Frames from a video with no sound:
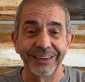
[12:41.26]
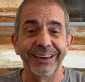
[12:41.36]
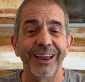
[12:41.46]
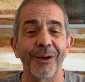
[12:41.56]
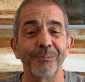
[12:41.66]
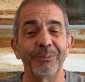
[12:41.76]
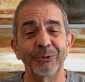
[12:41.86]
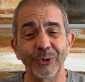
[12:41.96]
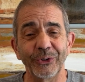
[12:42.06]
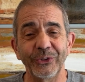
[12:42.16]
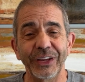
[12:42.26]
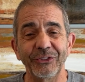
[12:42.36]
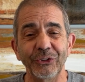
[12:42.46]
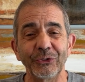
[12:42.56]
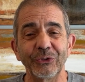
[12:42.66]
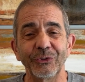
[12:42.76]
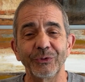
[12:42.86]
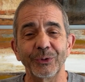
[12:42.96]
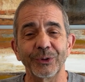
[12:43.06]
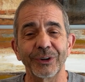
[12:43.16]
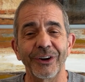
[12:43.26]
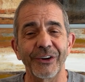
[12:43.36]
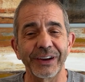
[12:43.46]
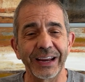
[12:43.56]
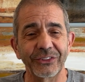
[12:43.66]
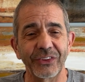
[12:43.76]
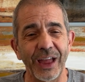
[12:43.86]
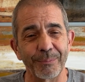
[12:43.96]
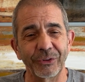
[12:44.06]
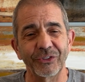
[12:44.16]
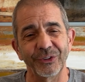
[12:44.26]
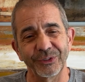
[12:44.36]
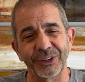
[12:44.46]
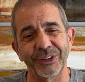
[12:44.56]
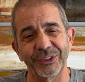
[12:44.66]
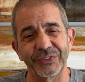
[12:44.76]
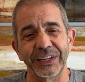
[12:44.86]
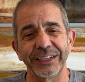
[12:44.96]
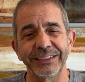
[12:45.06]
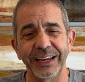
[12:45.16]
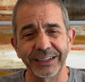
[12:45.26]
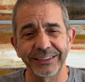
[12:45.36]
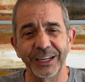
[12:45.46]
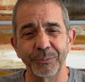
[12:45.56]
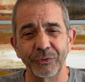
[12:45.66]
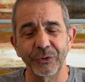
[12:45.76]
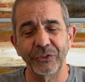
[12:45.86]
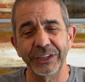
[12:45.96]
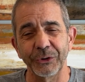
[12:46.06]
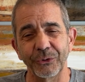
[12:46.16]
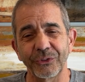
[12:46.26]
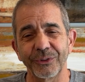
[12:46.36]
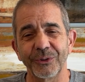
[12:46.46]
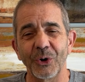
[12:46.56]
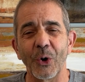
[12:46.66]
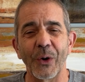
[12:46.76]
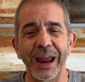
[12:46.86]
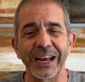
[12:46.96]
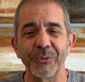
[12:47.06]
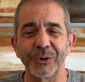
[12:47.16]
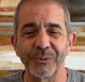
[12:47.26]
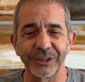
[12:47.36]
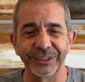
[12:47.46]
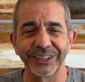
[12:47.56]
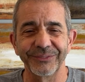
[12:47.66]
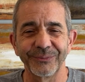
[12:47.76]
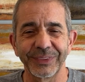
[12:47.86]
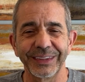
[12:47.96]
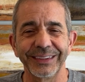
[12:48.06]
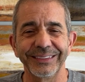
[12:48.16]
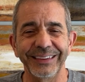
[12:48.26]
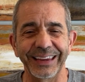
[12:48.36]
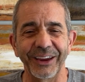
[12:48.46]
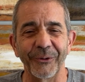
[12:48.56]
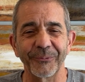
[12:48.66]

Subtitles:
And be sure to stay tuned for our next episode of Tech Tips for Seniors, or anyone really. Take care.